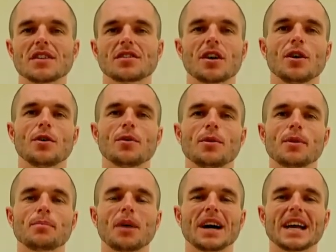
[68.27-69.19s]
so
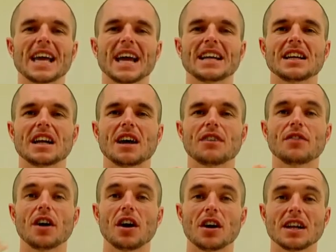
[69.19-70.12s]
by getting enough
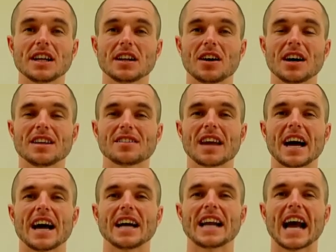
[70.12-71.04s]
early nights
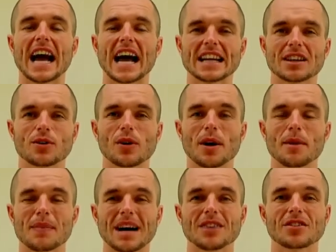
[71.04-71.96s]
and adequate
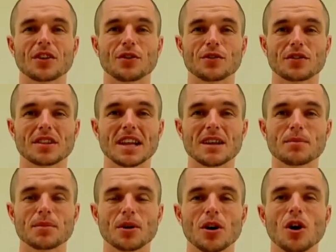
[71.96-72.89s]
amounts of sleep,